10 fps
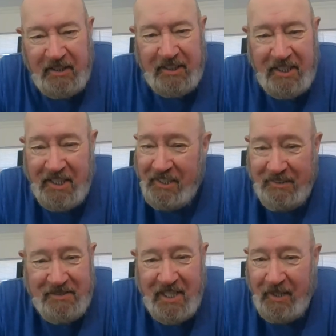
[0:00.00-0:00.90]
You know what
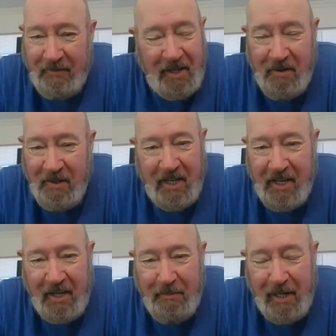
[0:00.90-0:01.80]
I'm saying? We don't
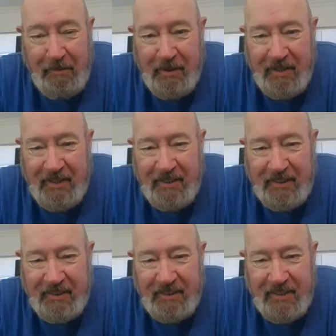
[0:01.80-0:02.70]
care, baby.
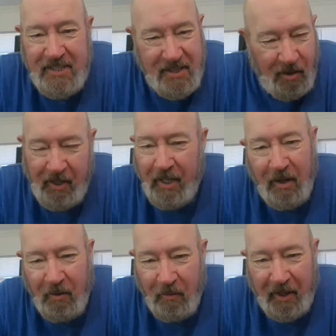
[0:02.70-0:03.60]
Just go ahead
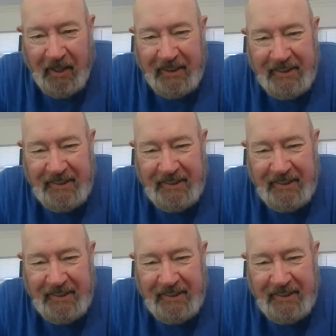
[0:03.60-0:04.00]
on with it.